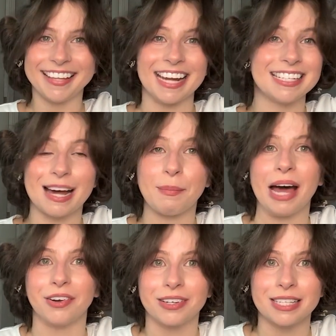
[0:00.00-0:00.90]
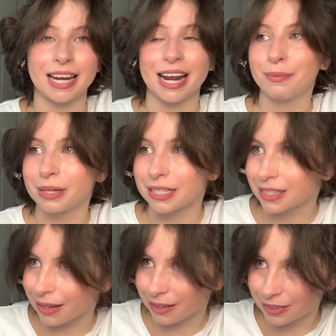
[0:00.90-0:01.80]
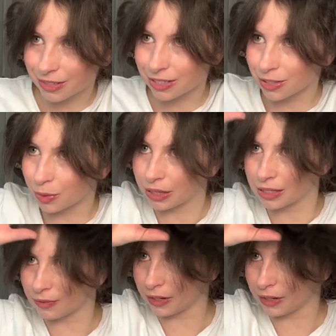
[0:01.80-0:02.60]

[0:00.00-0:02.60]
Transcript: I did not powder today because I'm just doing this